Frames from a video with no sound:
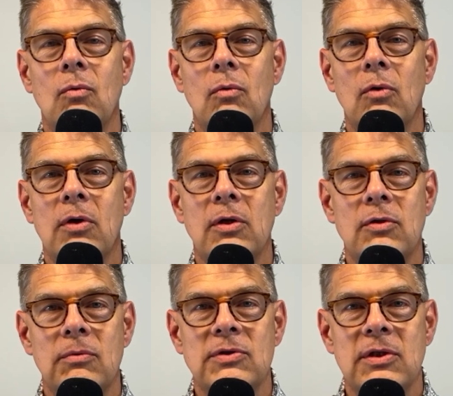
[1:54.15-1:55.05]
look at
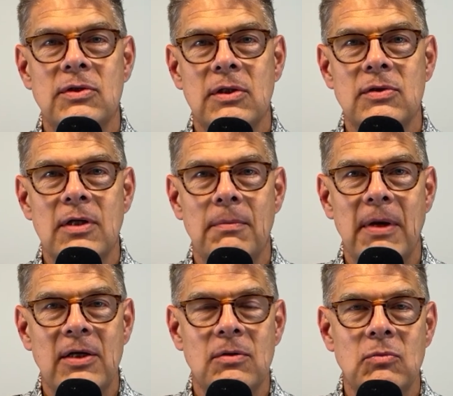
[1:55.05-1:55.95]
the resistance and
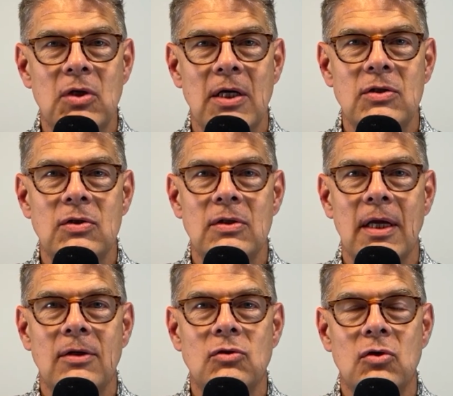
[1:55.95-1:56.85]
make some changes
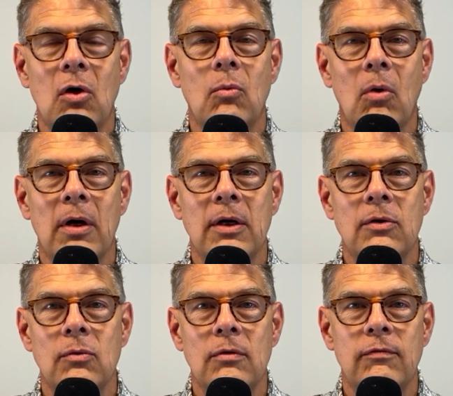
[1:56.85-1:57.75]
and start walking
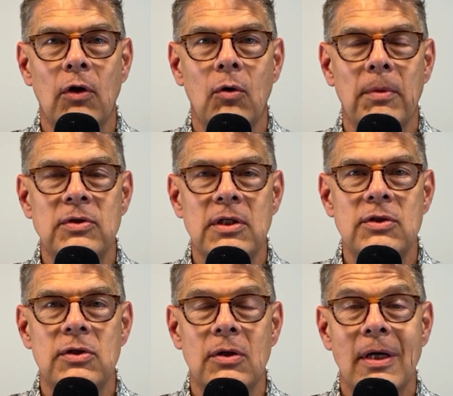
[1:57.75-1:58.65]
through the flow much
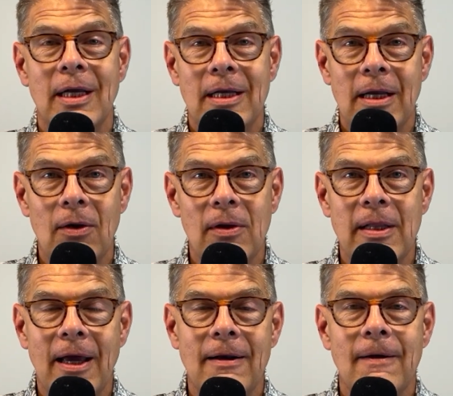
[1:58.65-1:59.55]
easier. Not only
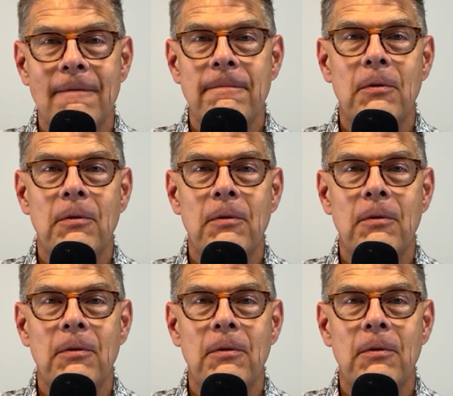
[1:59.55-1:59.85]
that, there